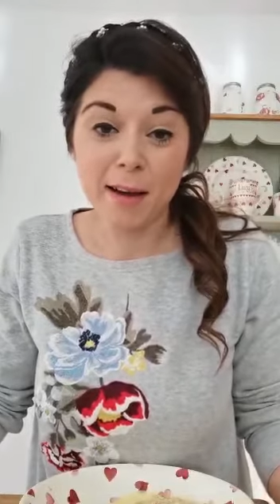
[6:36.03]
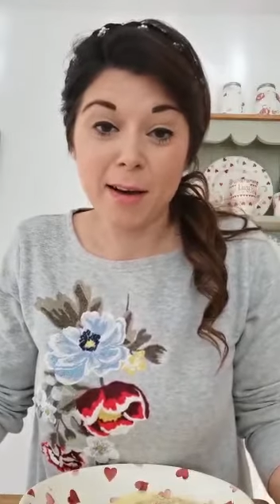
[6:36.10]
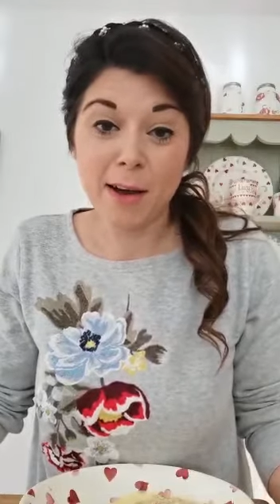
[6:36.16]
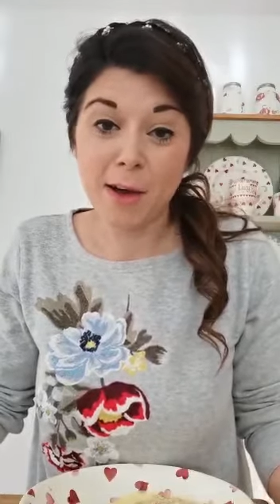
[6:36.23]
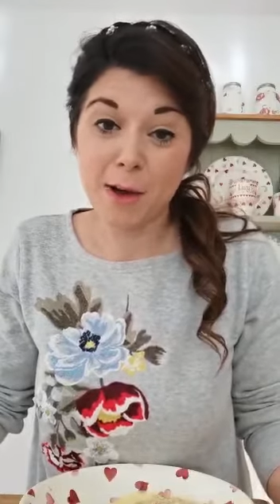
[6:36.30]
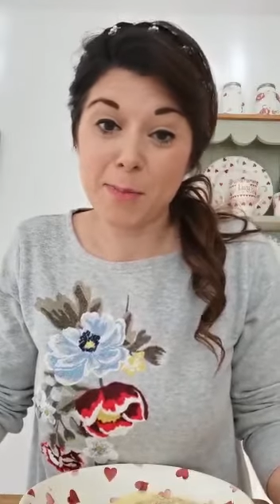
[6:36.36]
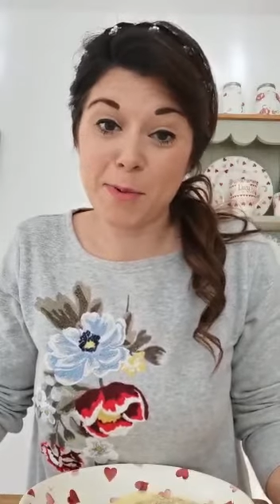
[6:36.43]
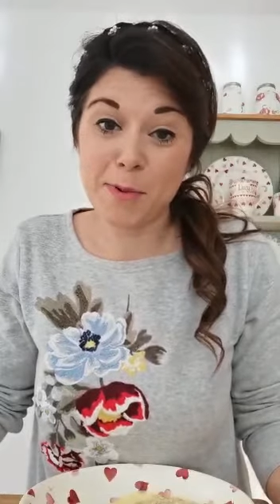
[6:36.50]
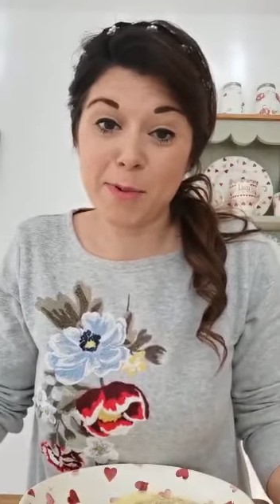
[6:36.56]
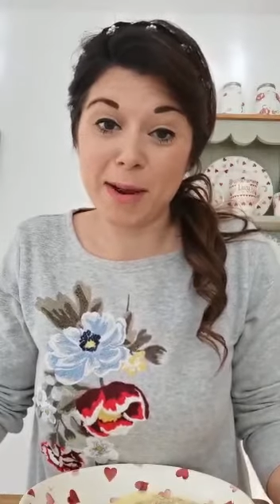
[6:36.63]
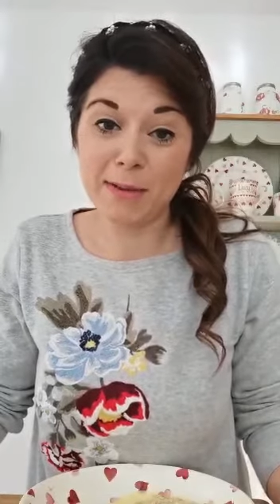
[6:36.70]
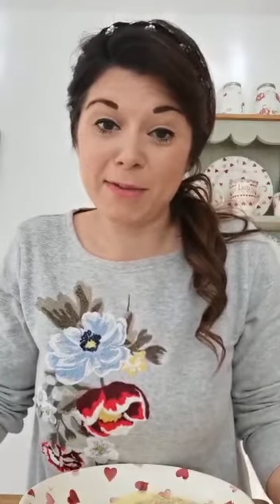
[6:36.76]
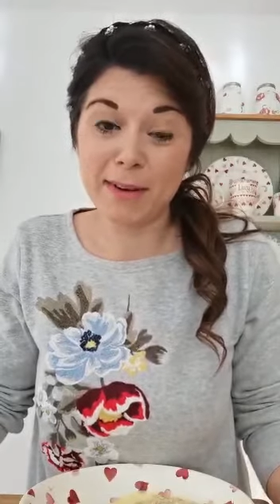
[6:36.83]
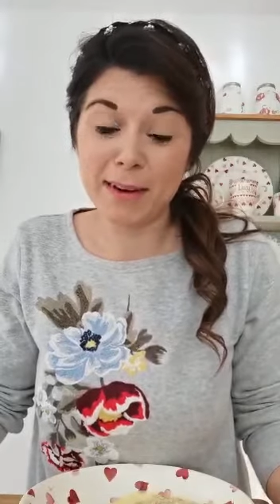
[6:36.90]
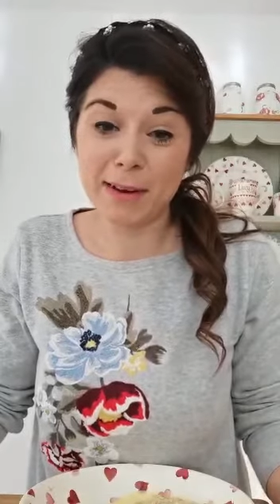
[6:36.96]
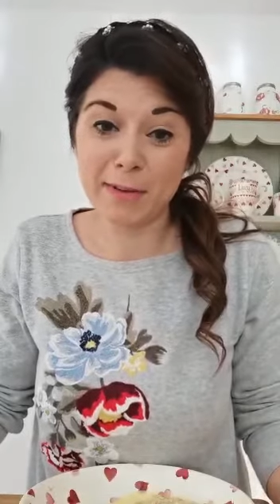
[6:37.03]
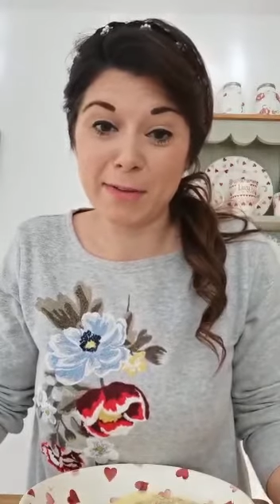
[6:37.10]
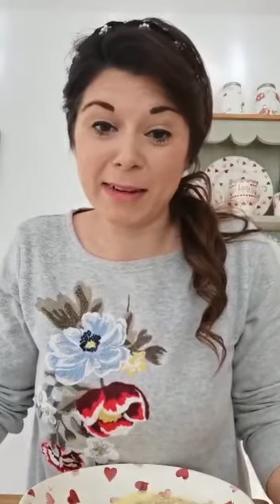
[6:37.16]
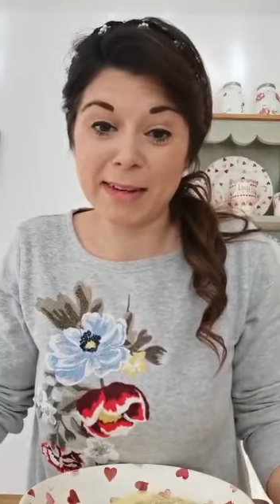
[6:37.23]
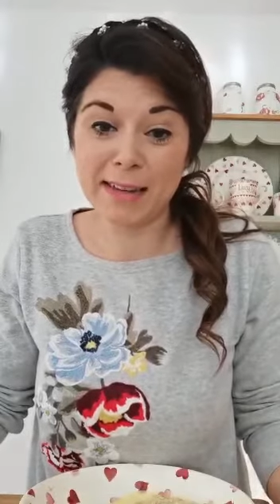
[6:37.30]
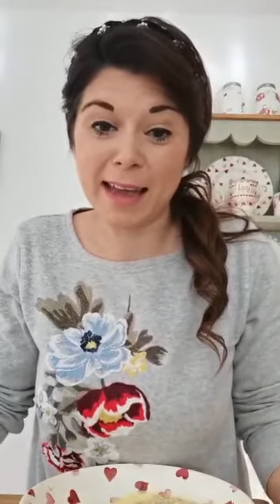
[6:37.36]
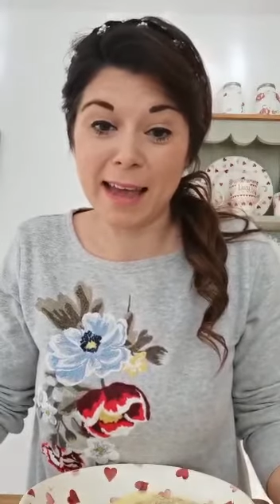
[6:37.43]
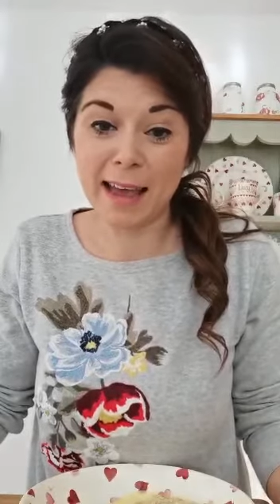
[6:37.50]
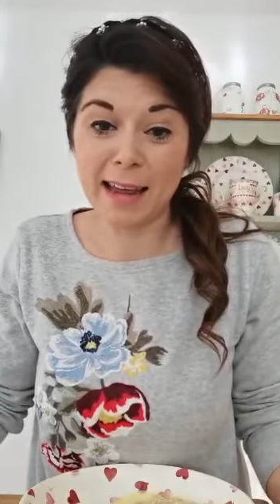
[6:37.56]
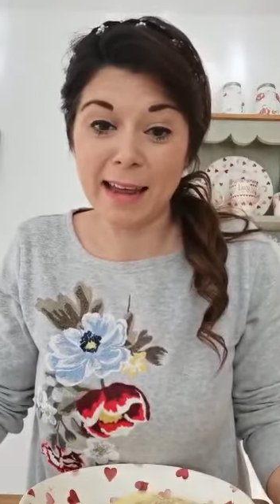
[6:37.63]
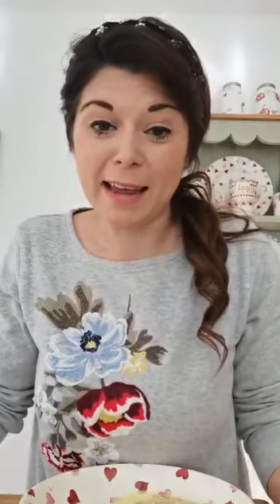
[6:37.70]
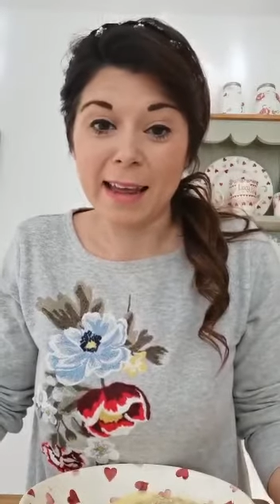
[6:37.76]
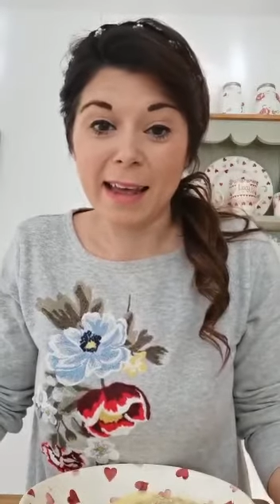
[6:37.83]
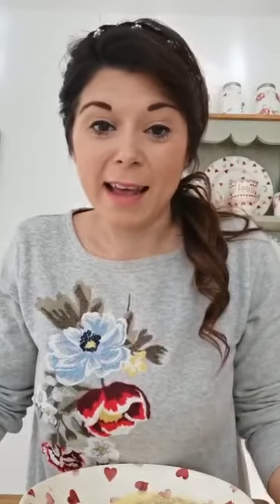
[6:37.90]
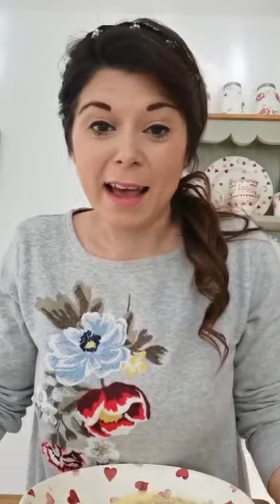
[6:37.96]
I hope you all have a lovely
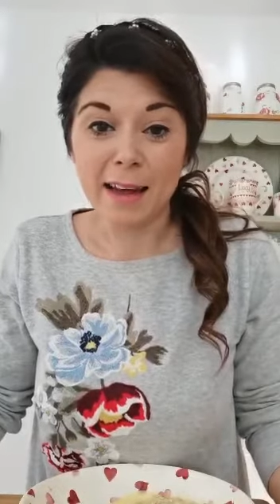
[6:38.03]
day